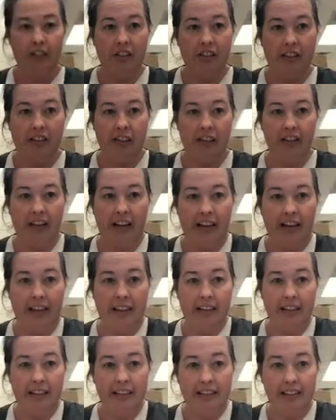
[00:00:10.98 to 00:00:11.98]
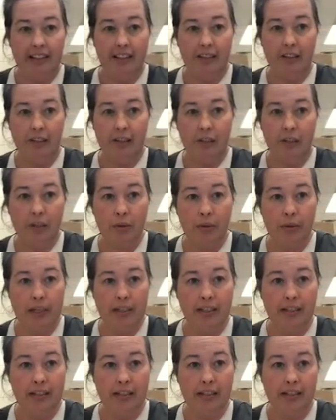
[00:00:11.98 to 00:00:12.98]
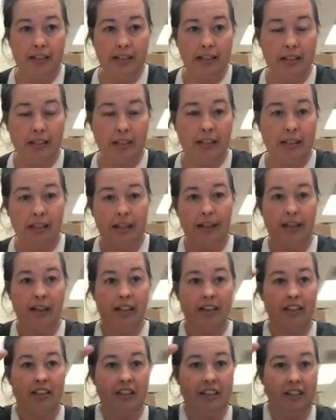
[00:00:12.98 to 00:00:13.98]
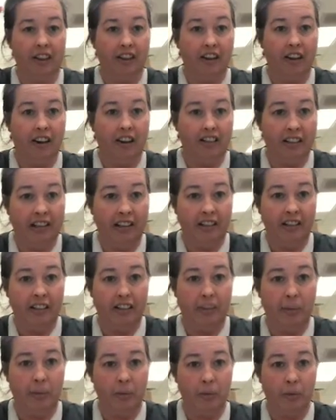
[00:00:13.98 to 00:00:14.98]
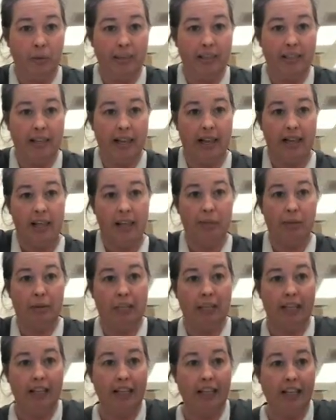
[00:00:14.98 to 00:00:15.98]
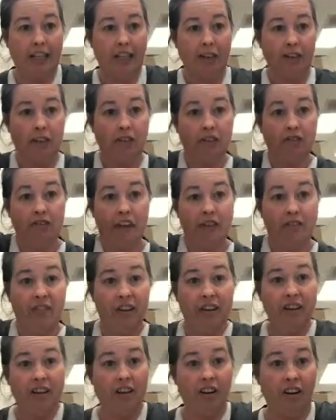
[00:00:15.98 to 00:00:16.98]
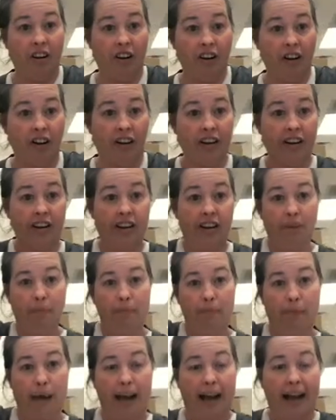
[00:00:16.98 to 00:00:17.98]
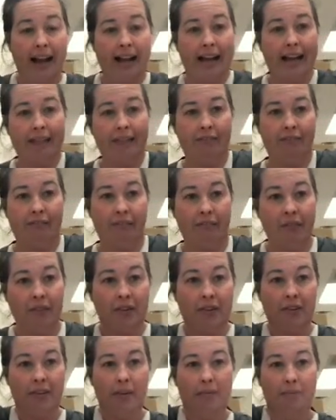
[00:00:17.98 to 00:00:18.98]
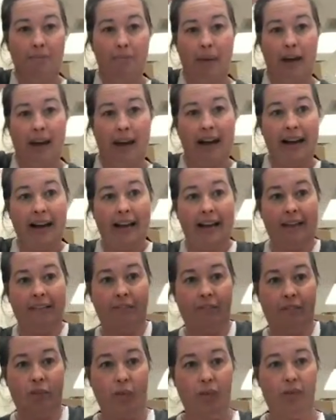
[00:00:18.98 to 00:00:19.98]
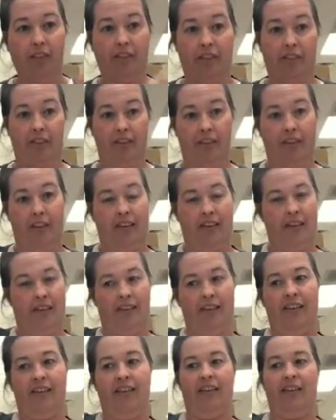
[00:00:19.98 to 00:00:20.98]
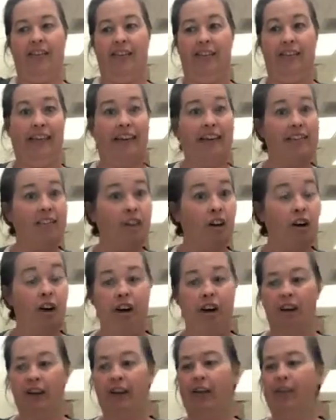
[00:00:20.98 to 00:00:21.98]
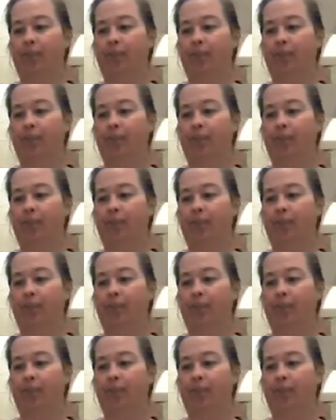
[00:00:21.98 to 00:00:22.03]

Take your hand, and you squeeze it. Take your other hand, and you squeeze it, and you pretend like you're driving a car back and forth, back and forth. That's car.